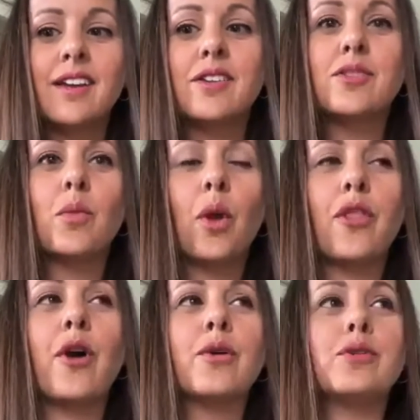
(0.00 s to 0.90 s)
were
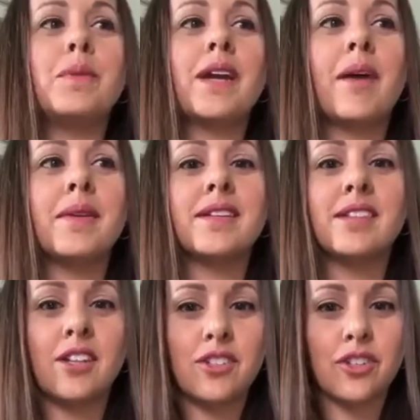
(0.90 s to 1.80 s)
those becoming
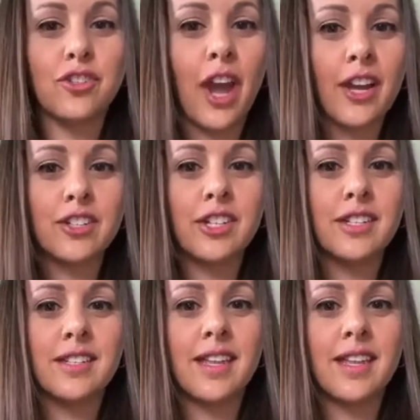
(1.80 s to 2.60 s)
such distractions